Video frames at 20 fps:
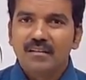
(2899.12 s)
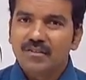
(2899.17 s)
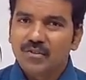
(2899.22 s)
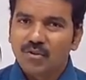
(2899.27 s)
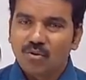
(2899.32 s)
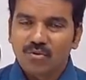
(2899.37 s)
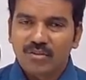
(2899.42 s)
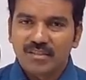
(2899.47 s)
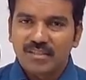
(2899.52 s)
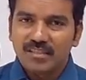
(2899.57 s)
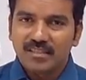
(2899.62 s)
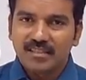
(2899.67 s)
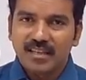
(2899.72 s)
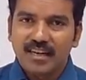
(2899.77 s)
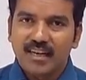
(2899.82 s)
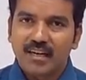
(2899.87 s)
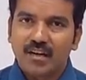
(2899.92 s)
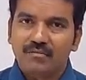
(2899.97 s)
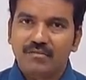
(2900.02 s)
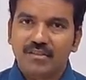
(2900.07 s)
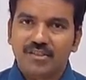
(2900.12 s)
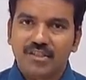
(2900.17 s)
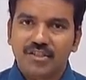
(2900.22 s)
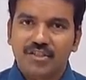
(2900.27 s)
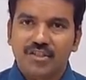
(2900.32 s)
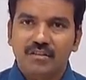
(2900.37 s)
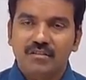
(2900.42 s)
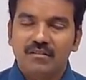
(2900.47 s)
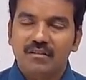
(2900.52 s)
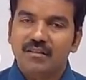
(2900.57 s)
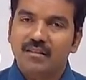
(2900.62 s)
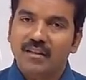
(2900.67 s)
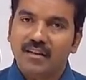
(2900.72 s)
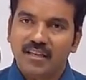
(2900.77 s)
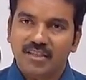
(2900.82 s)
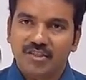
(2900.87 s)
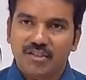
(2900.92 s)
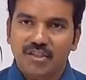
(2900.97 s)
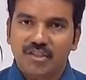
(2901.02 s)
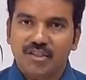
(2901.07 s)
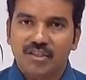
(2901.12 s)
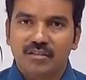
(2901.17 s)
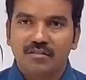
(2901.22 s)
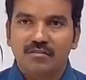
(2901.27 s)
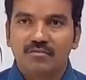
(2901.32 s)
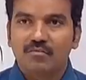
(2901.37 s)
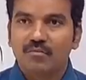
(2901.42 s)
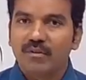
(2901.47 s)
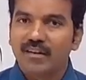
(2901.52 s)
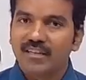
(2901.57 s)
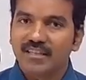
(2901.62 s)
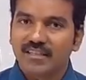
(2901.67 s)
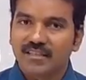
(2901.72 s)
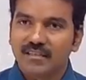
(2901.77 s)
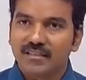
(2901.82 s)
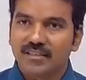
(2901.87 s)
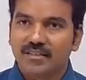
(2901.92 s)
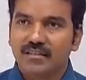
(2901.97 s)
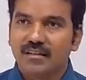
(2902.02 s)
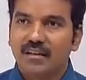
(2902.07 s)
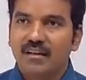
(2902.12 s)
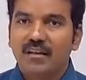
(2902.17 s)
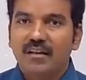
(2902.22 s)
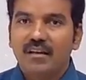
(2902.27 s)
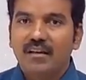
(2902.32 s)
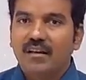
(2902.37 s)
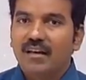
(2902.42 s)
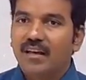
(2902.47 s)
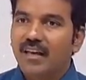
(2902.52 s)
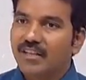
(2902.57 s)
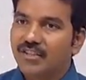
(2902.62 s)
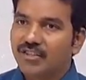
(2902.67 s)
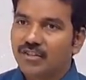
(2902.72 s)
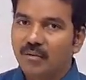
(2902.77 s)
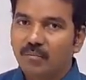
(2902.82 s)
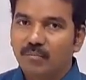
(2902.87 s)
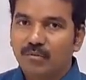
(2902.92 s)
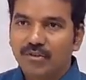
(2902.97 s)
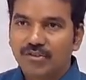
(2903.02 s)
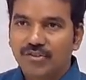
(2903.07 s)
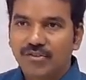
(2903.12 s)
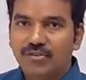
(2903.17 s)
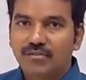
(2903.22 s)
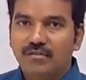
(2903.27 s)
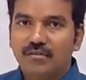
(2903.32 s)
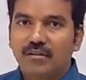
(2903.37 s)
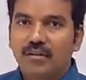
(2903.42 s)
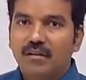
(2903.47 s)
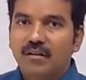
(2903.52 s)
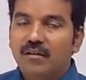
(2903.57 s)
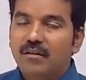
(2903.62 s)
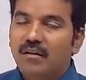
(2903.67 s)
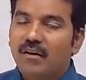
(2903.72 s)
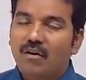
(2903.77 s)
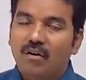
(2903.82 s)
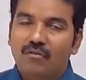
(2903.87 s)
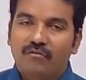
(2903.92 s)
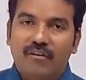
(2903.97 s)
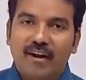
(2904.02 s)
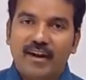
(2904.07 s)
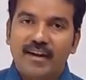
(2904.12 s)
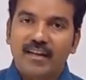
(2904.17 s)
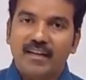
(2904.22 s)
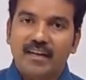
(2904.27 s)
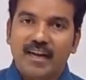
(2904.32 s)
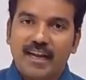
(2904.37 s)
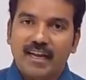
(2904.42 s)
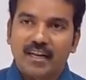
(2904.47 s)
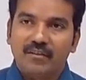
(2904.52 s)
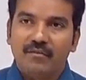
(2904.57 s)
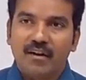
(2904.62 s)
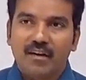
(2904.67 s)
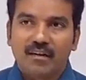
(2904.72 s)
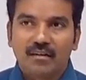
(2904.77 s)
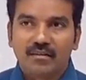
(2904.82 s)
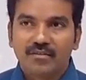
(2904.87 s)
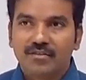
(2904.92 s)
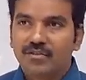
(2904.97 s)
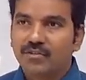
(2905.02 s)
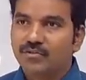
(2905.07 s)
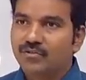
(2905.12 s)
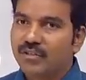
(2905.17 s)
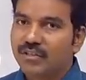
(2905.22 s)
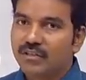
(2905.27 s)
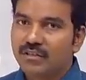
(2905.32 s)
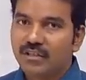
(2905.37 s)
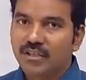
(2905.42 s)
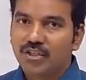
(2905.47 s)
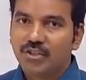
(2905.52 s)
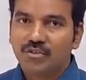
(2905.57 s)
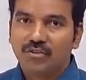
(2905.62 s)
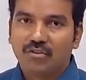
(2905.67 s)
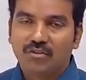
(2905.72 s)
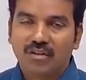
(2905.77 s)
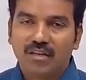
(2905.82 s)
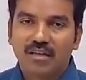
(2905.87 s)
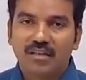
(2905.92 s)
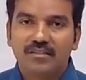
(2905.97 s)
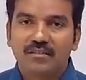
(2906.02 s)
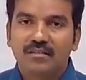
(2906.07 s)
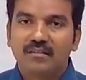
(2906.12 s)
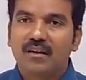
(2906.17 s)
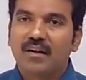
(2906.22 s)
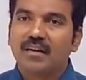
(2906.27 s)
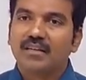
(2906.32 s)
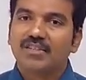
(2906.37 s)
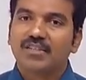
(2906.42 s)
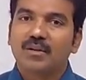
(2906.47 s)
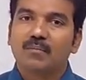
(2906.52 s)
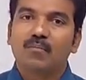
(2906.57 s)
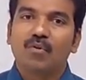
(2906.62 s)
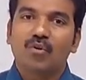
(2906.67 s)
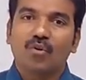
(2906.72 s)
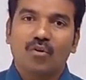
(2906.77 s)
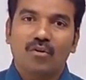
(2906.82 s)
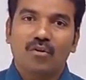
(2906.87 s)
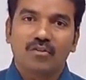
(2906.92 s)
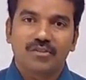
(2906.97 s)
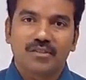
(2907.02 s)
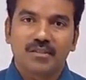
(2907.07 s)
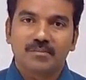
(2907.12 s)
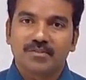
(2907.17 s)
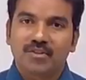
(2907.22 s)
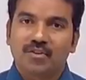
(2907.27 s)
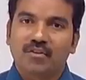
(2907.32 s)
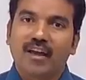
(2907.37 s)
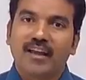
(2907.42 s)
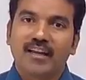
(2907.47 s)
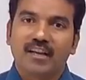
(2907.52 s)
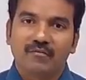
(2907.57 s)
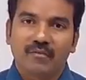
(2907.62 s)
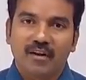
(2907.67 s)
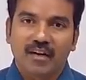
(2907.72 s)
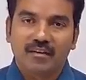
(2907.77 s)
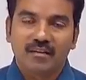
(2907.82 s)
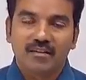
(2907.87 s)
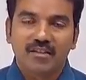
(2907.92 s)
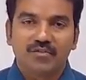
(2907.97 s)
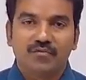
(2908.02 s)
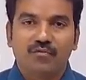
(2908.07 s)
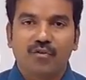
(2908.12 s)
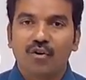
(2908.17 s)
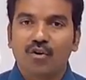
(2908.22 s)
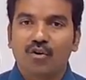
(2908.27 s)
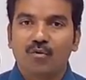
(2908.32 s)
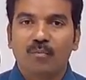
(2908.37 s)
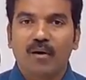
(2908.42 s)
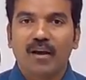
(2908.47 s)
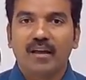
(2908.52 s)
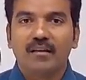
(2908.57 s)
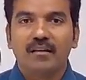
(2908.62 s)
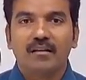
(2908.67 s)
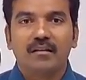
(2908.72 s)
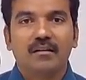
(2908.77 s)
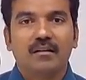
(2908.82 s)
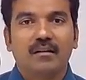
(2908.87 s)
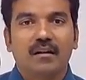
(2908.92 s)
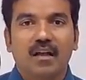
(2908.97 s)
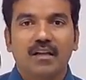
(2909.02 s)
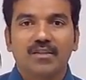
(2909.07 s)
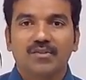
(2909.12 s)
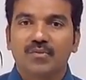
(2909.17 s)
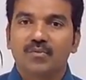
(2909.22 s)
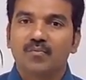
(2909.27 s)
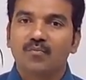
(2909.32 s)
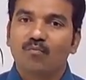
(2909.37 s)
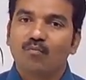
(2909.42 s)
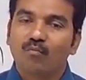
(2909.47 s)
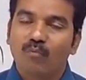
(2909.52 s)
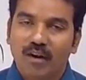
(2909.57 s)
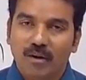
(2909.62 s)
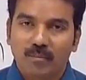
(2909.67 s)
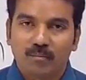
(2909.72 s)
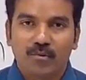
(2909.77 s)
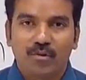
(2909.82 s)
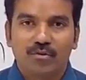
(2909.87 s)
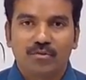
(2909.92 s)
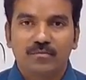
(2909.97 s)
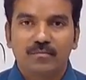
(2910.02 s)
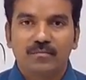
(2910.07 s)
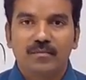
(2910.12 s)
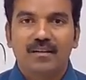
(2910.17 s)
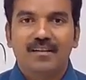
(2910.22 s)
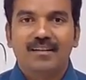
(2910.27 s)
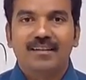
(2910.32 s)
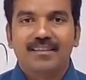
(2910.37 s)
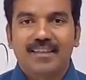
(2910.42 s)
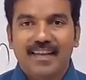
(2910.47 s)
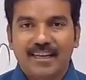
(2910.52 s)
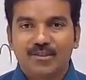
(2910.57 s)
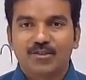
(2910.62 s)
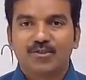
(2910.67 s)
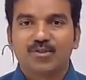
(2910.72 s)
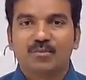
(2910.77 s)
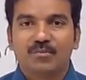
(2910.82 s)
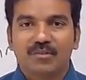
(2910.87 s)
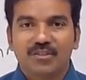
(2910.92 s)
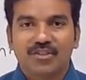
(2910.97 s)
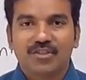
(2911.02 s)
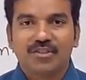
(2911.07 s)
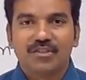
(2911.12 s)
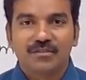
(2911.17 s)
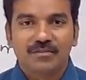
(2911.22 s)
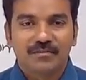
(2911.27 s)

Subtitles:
So this is the end of the session. In the next session, we discuss examples of finding eigenvectors using these shortcuts and some more concepts on eigenvectors followed by classroom workbook. Thank you so much.